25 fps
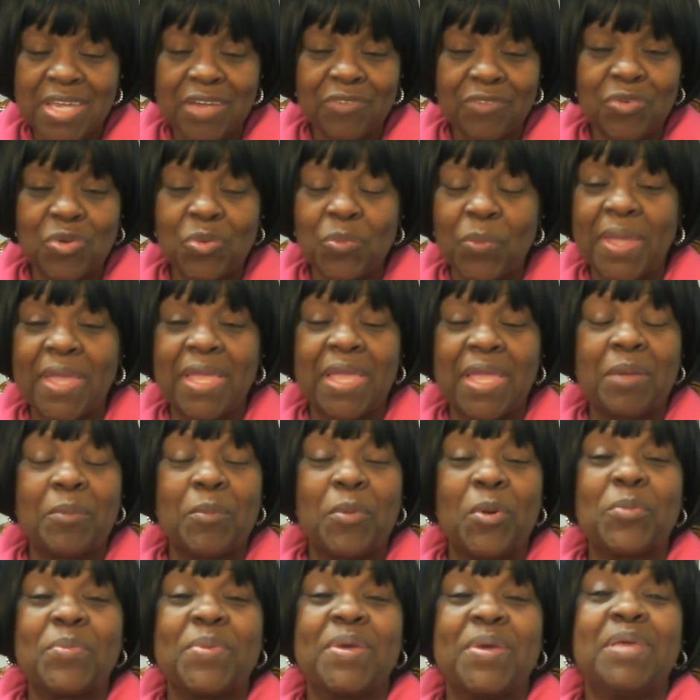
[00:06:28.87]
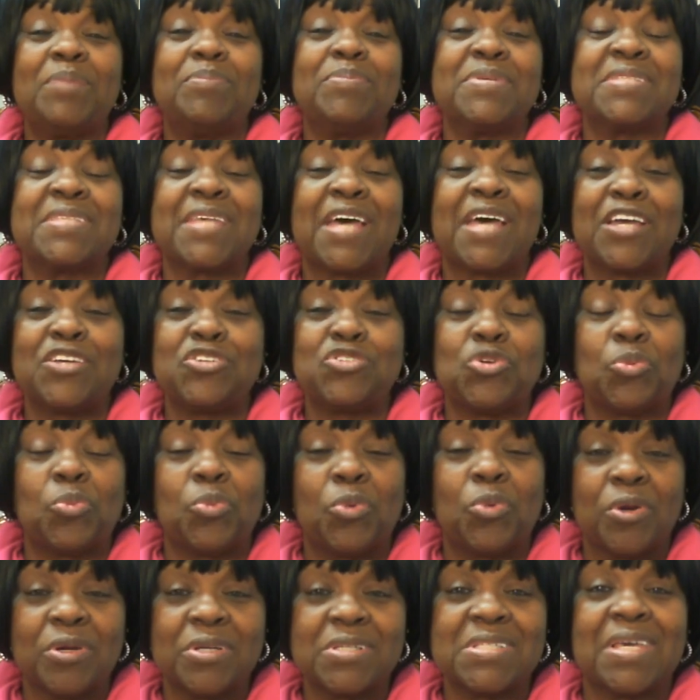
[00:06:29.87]
every waking moment besides your
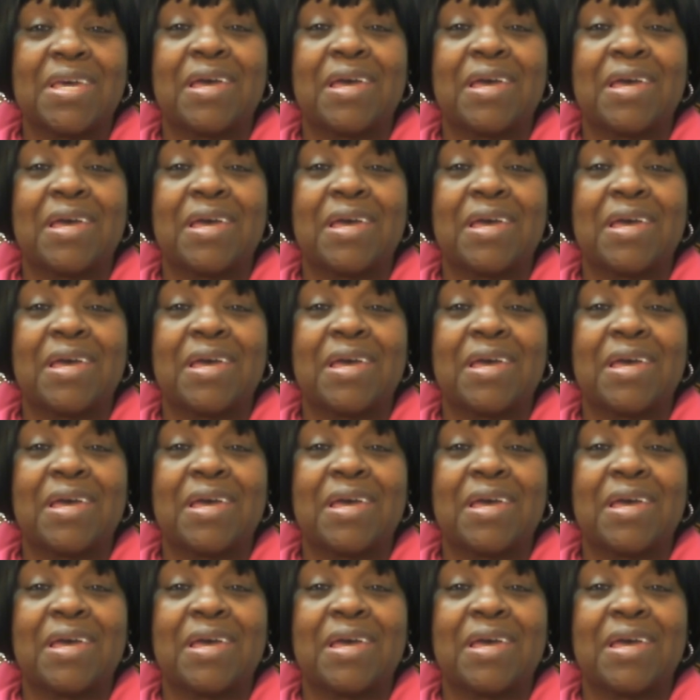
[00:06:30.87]
work